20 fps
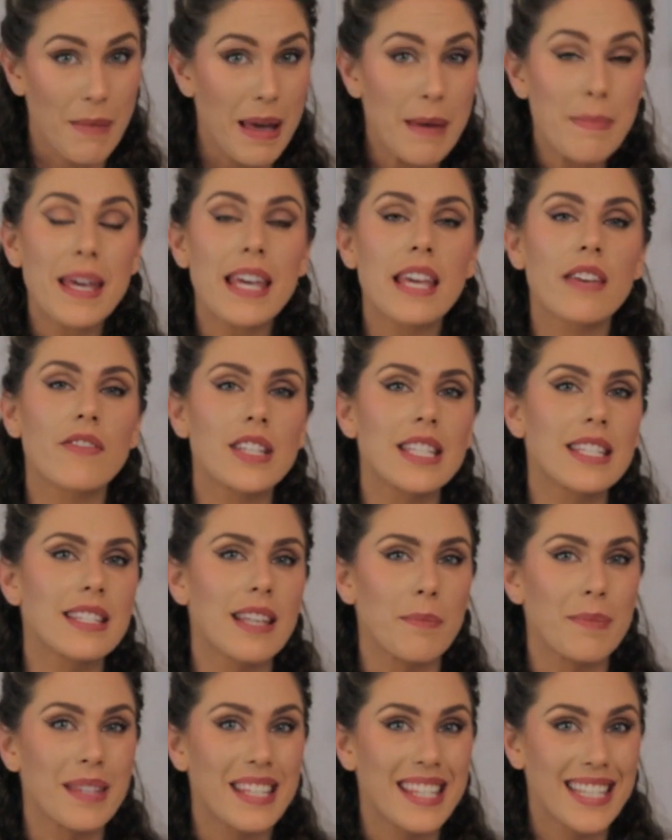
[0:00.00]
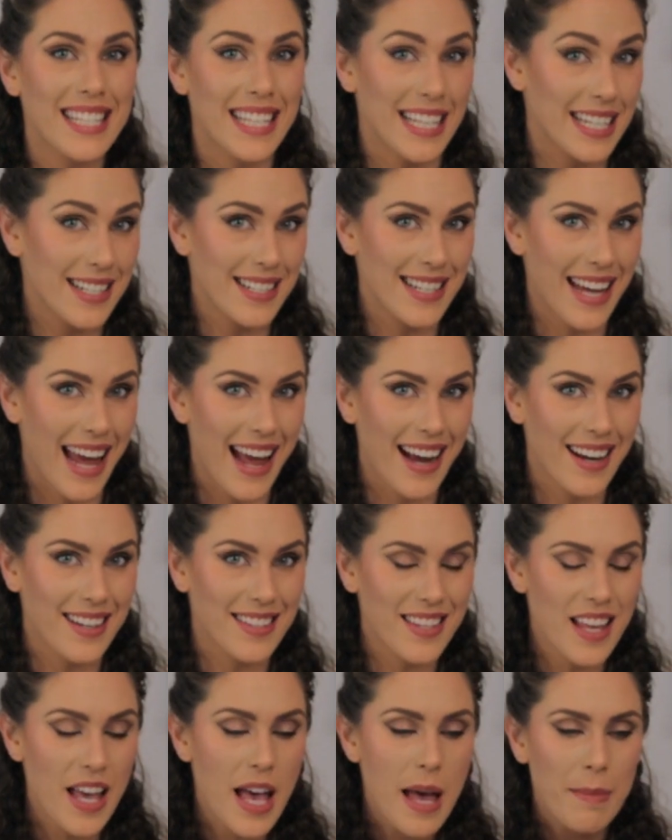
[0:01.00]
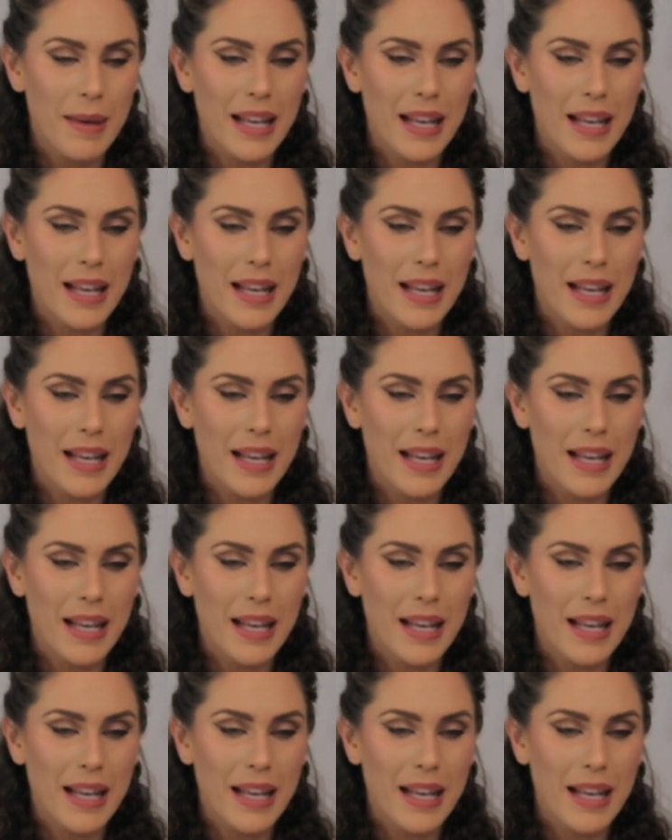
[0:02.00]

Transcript: maybe even some skin tags,